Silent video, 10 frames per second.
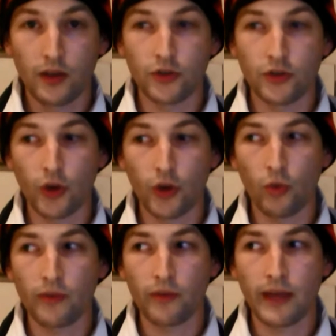You don't
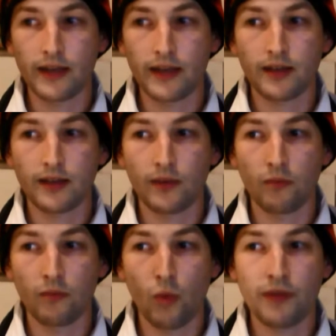want to make
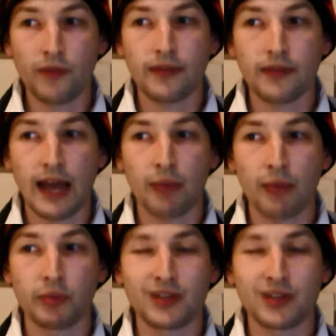one thing
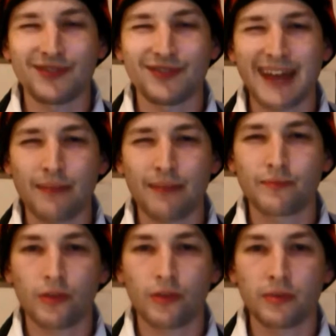happen, because if that
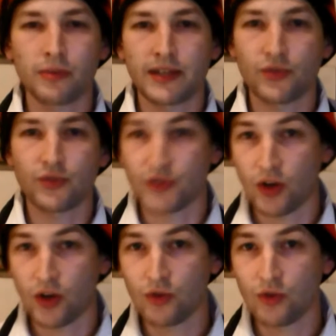problem gets
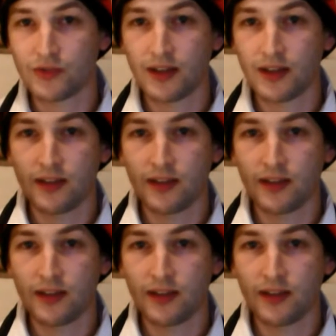resolved,